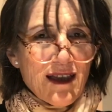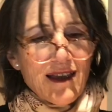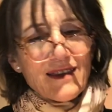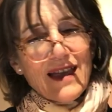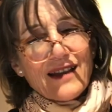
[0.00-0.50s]

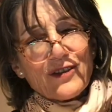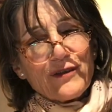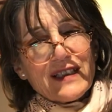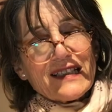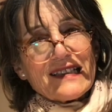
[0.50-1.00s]
Thanks for
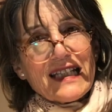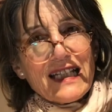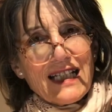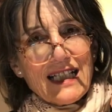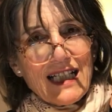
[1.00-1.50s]
listening,
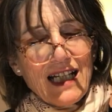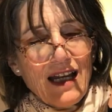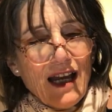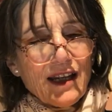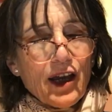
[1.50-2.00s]

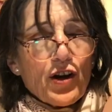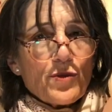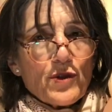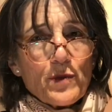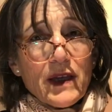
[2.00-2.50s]
and I hope
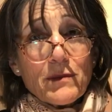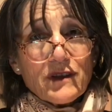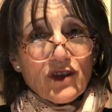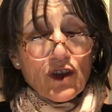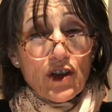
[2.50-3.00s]
you'll be able
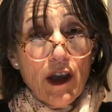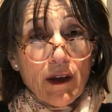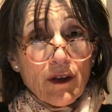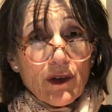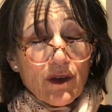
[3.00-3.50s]
to donate